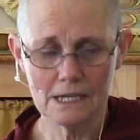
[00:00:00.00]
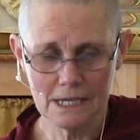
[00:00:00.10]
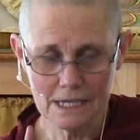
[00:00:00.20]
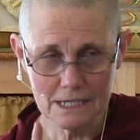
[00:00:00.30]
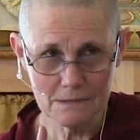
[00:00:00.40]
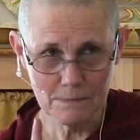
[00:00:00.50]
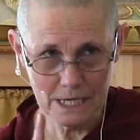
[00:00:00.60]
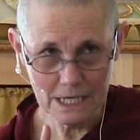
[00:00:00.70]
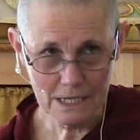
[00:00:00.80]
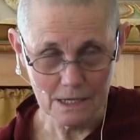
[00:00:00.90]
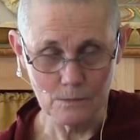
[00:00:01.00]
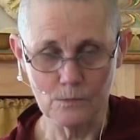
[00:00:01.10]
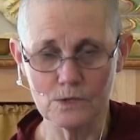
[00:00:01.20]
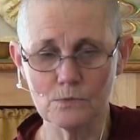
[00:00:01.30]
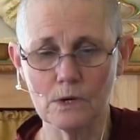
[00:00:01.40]
his, meeting
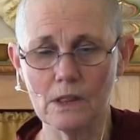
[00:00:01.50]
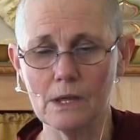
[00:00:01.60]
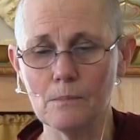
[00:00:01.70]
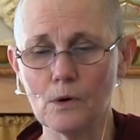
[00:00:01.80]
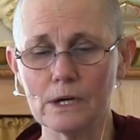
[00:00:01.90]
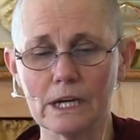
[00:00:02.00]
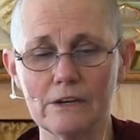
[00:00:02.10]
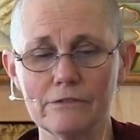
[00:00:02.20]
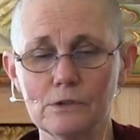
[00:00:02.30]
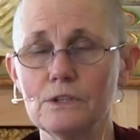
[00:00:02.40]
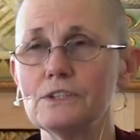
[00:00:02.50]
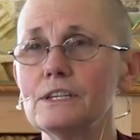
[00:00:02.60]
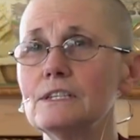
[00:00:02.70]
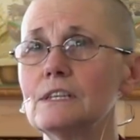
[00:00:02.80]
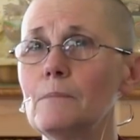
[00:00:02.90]
him was one of the important
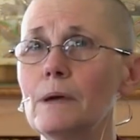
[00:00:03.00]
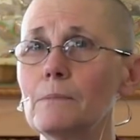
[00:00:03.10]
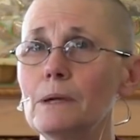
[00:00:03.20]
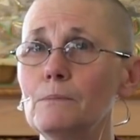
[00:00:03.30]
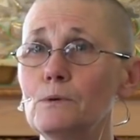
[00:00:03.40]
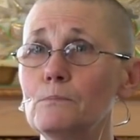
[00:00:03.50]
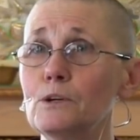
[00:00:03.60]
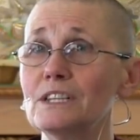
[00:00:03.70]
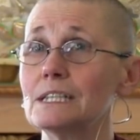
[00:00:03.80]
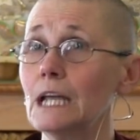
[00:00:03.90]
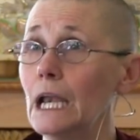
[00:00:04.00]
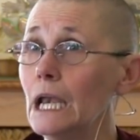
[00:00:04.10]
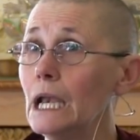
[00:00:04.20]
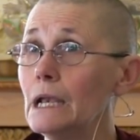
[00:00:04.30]
influences that make me a Buddhist nun.